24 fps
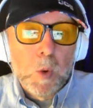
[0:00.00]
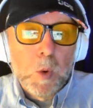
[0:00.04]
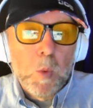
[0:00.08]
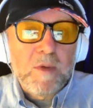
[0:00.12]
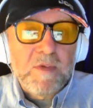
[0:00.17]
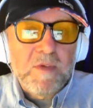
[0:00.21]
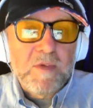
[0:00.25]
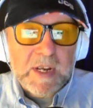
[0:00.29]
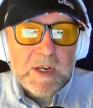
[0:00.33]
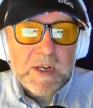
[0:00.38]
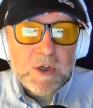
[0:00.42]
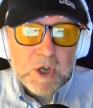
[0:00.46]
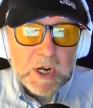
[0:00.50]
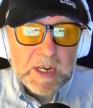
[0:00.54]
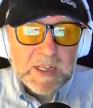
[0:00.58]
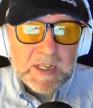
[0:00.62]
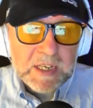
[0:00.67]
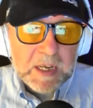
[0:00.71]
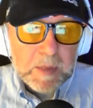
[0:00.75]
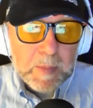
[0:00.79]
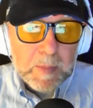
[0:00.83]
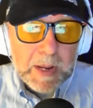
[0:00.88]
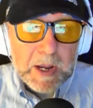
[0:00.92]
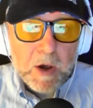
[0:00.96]
We've seen
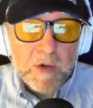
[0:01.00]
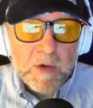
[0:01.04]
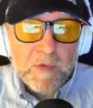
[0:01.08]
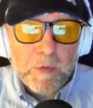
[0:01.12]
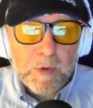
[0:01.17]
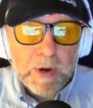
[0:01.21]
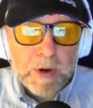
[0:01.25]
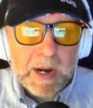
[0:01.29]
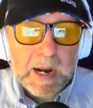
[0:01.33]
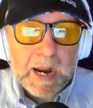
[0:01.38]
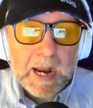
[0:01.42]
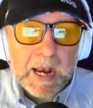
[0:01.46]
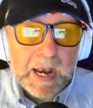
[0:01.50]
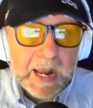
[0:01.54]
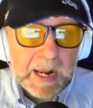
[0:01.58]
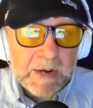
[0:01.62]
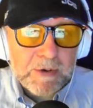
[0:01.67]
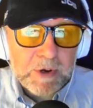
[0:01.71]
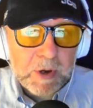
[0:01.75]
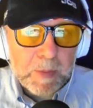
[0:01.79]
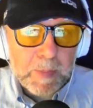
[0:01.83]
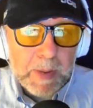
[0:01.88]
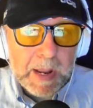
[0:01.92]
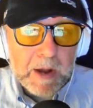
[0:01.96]
JCB offering
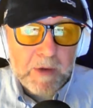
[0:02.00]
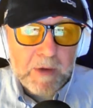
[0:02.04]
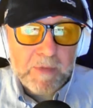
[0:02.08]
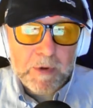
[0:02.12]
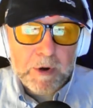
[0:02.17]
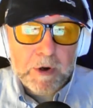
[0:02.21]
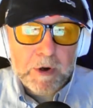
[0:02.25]
electric-powered